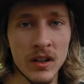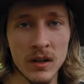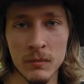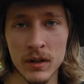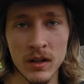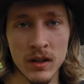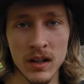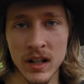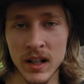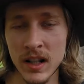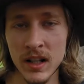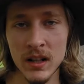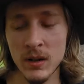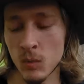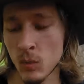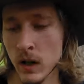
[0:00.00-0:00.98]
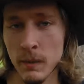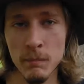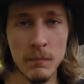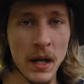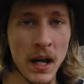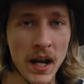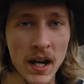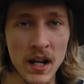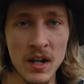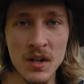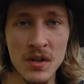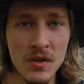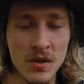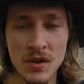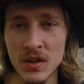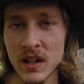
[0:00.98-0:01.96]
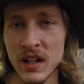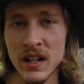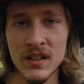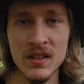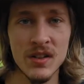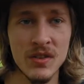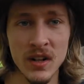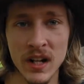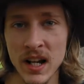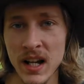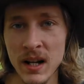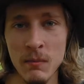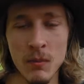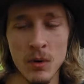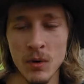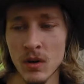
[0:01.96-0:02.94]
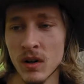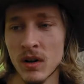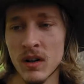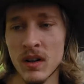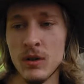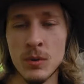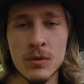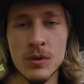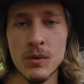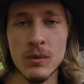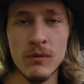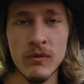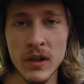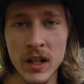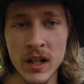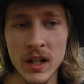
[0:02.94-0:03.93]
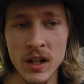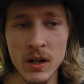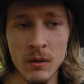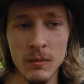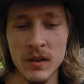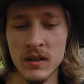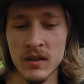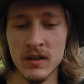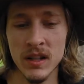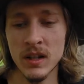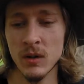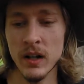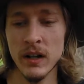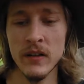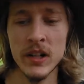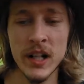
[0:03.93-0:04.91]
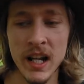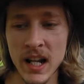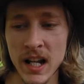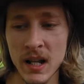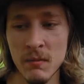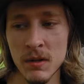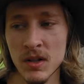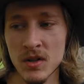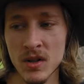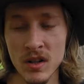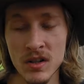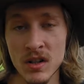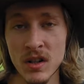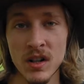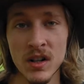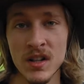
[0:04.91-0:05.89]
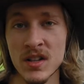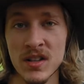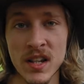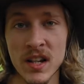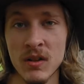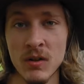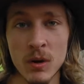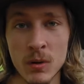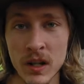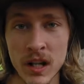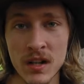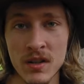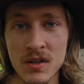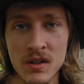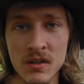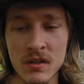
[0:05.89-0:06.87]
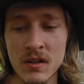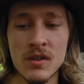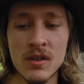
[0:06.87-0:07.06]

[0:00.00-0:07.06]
gonna be on any web page or Instagram or YouTube video, because they don't have a name. It's just a sick location.